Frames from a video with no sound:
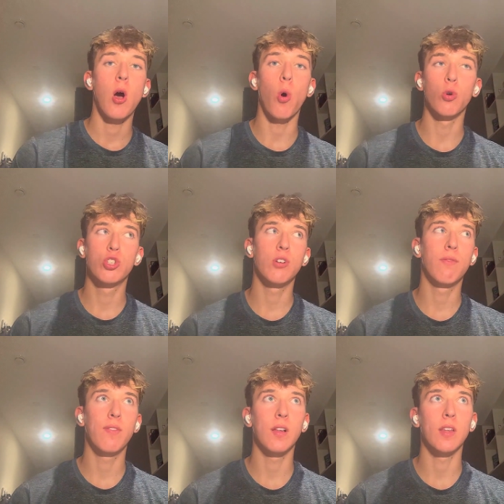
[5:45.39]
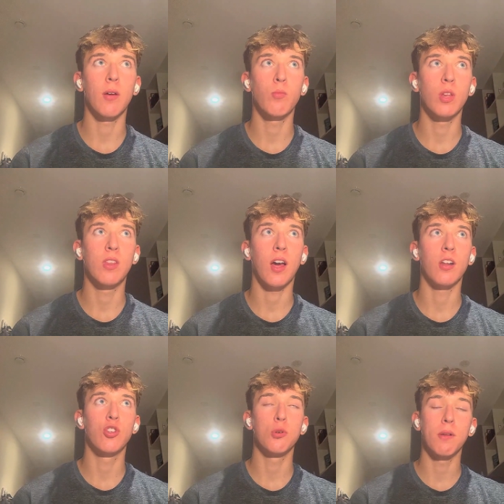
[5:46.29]
Or do you feel that we're kind
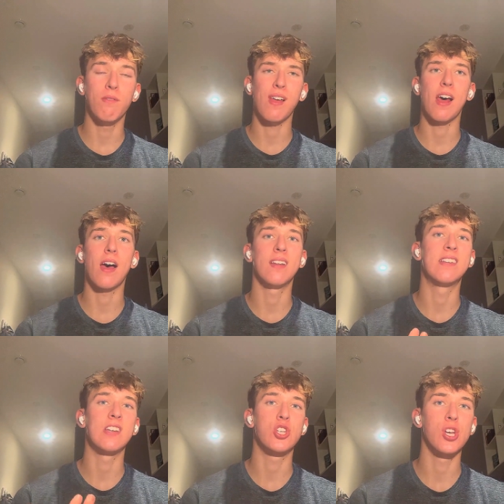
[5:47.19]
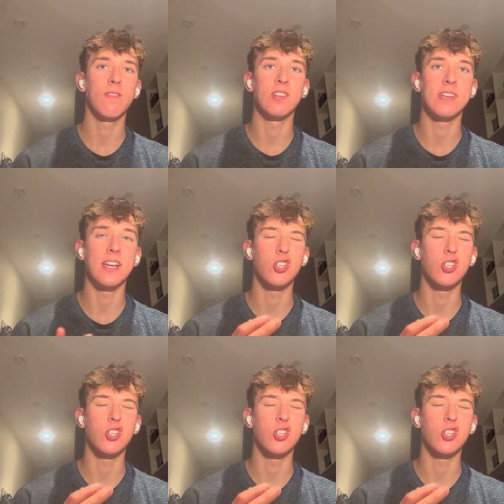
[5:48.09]
of doing Villa a disservice here?